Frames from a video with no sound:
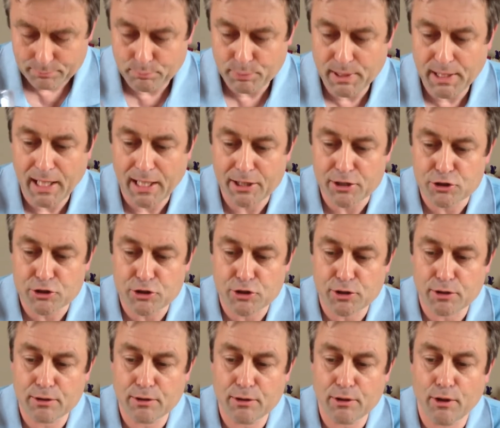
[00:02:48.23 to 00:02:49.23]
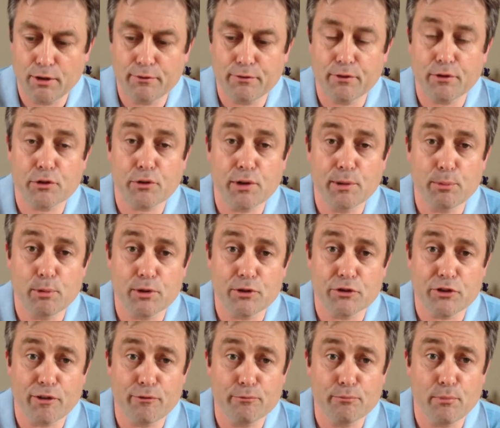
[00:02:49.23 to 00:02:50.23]
pH of
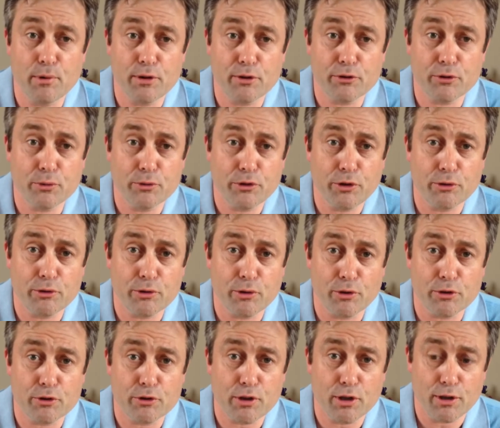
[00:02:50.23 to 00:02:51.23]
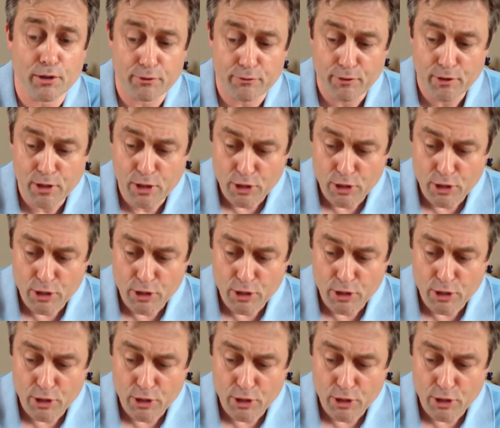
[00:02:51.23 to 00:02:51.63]
3.7, but it's also got kind of